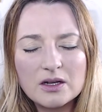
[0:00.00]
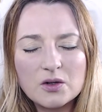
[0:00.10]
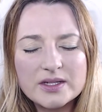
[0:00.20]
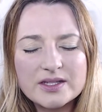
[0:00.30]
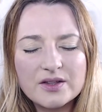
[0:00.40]
a
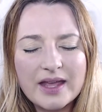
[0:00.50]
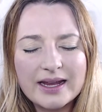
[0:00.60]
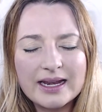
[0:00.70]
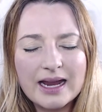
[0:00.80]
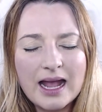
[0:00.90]
crystal that
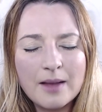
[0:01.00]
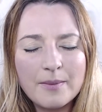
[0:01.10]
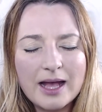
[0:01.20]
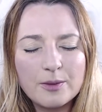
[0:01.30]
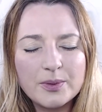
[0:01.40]
can come
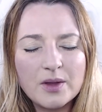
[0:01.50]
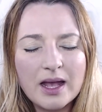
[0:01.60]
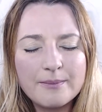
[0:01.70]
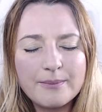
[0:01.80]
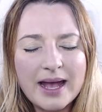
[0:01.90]
help you
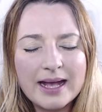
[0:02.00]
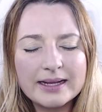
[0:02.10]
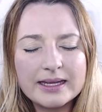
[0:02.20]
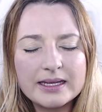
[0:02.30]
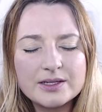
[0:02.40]
come
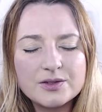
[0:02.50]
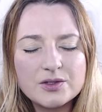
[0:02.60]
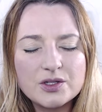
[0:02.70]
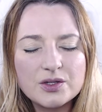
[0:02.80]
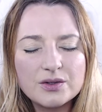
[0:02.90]
back
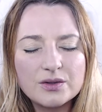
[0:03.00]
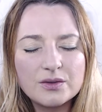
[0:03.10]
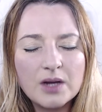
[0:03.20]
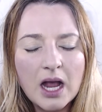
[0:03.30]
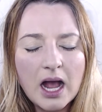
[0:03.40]
into